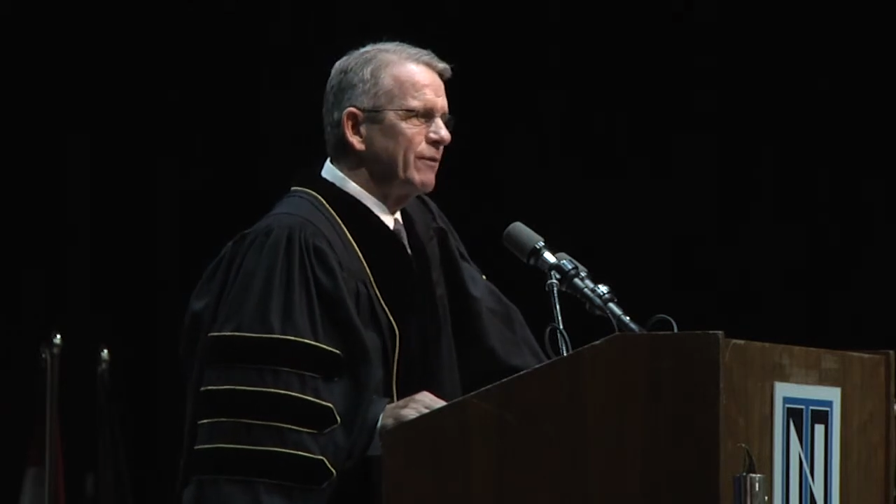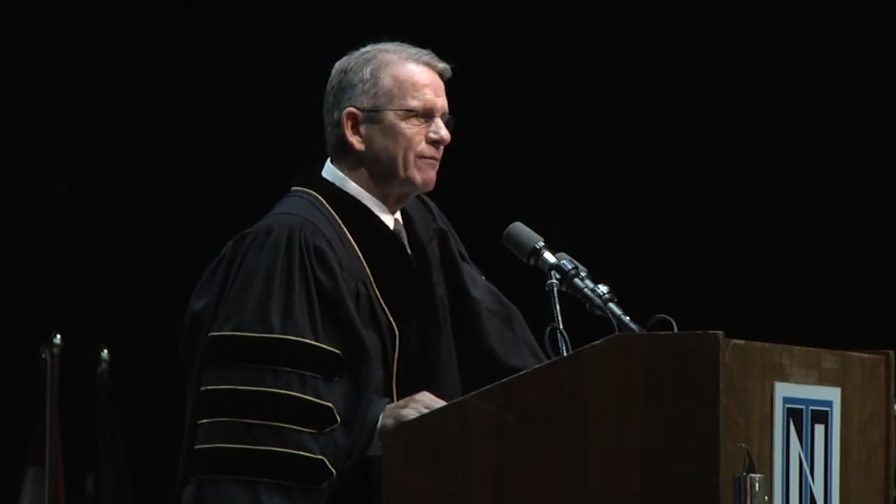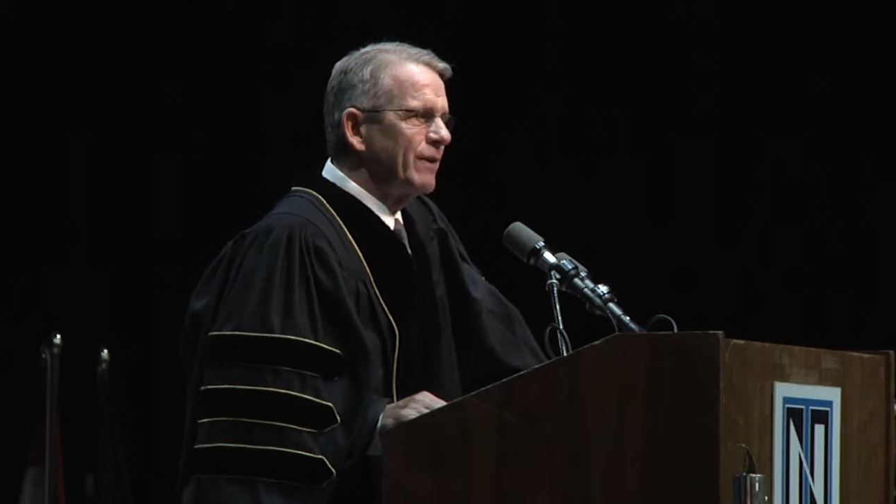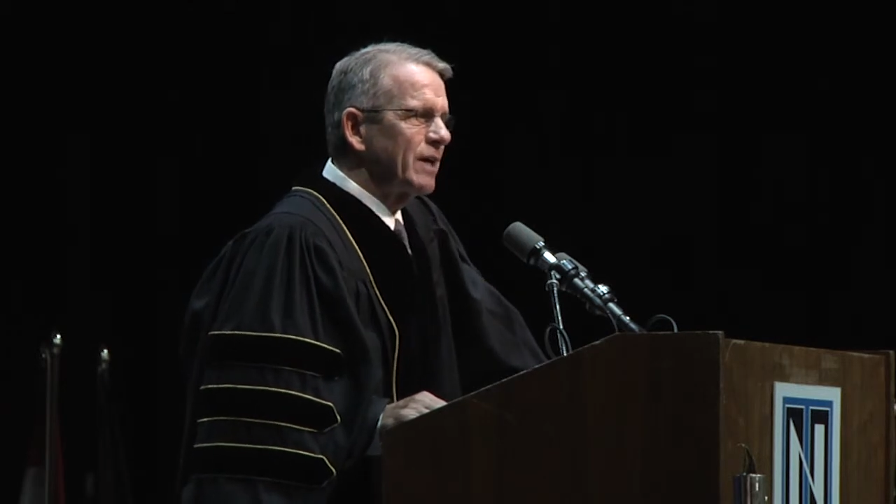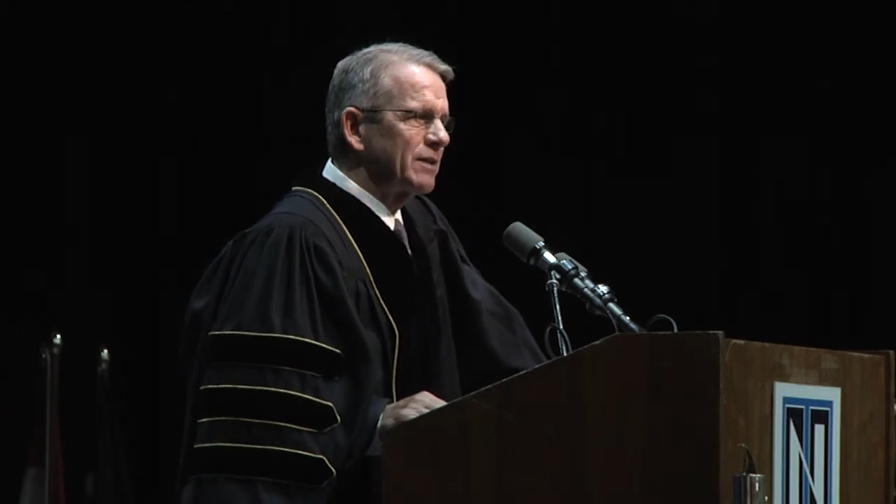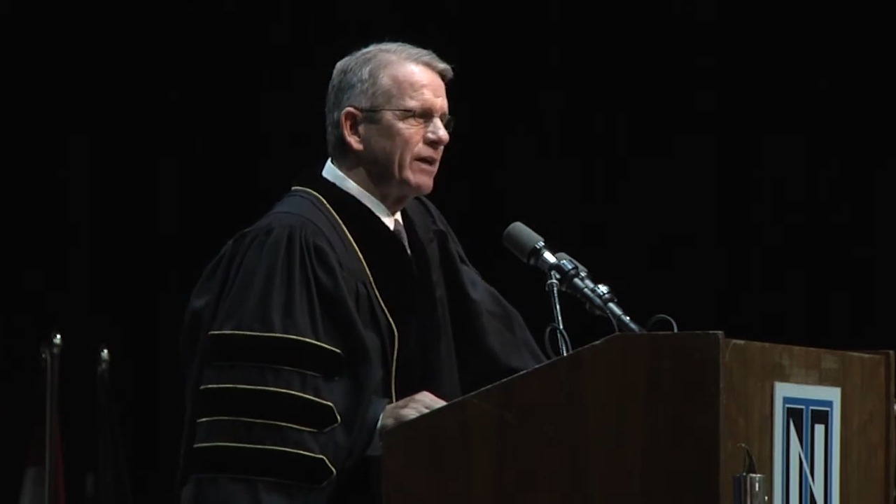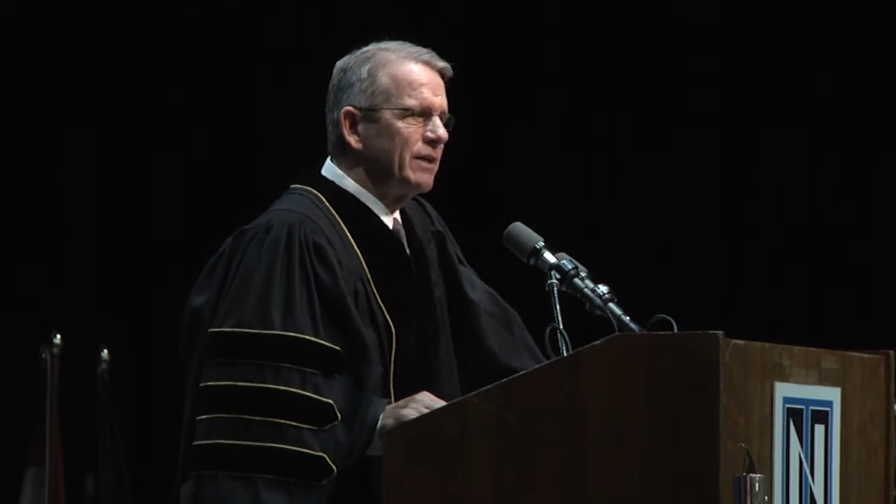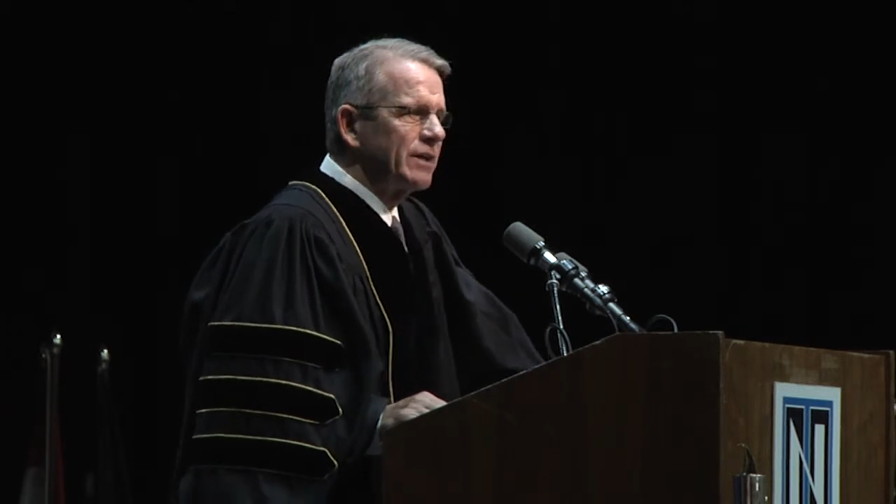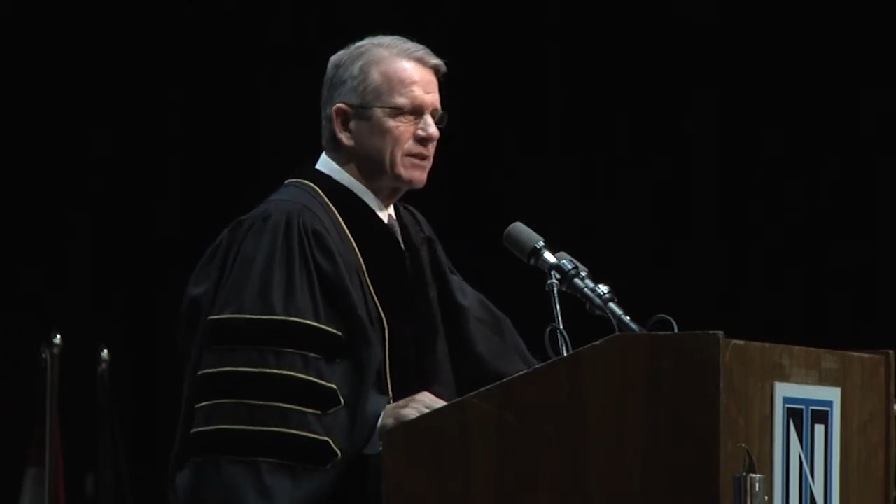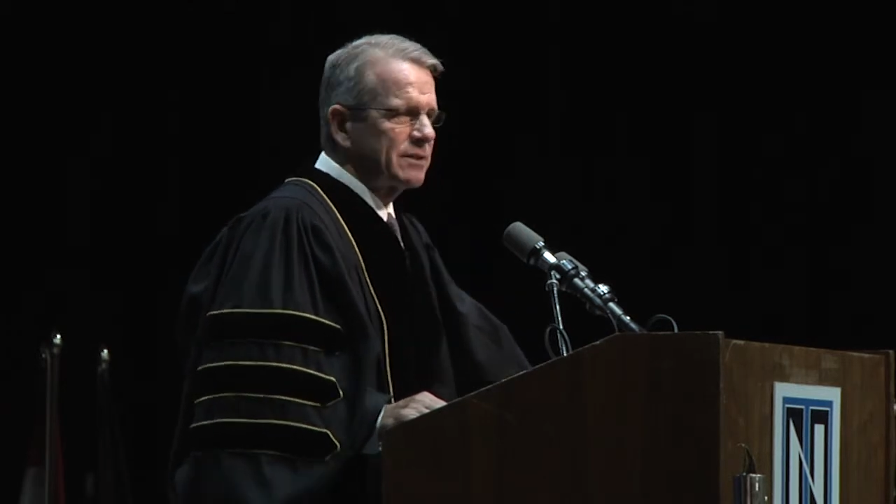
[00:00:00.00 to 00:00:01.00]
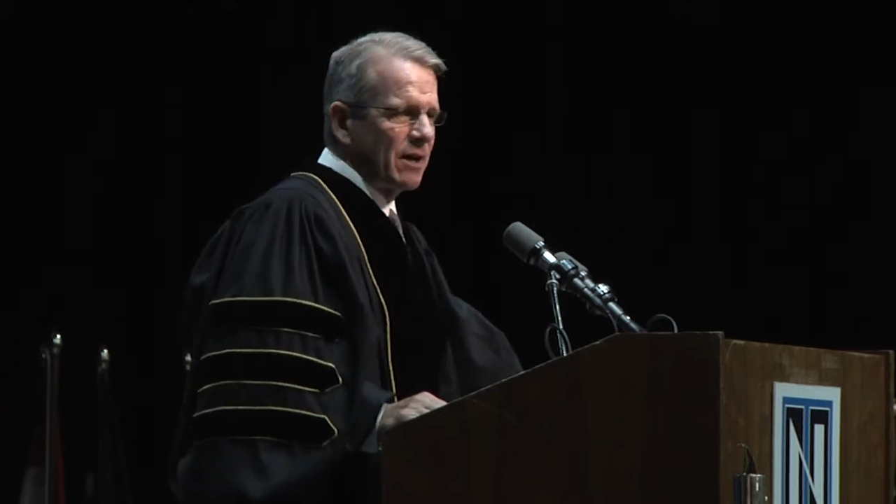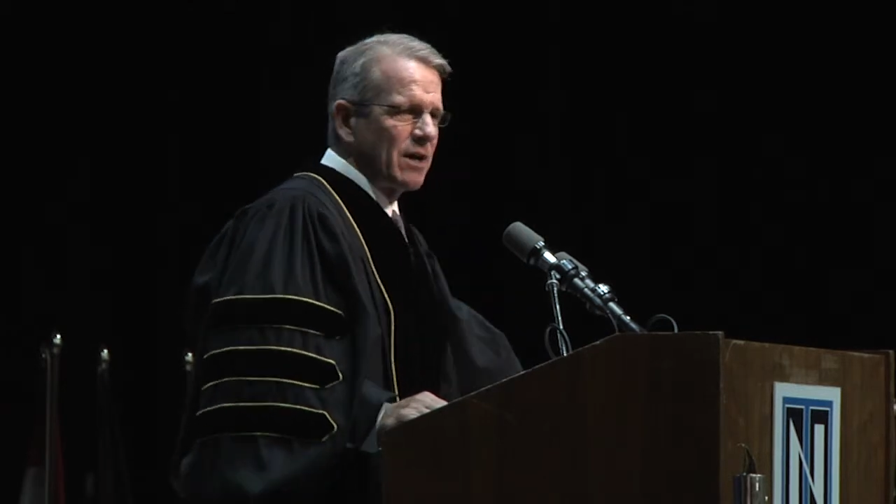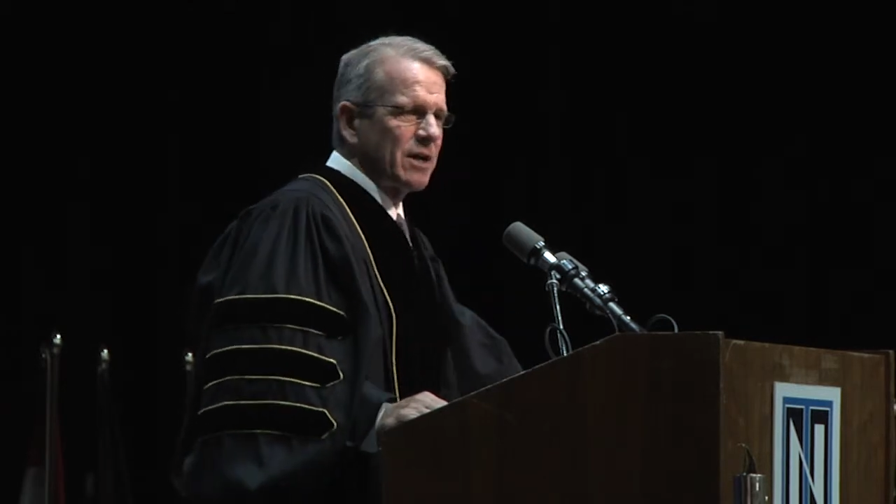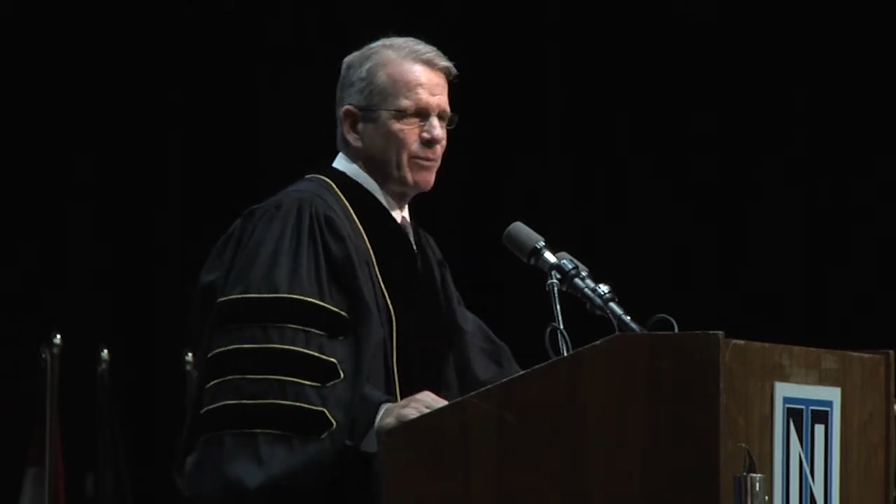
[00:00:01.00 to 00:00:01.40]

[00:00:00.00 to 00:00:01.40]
In fact, I'd like to talk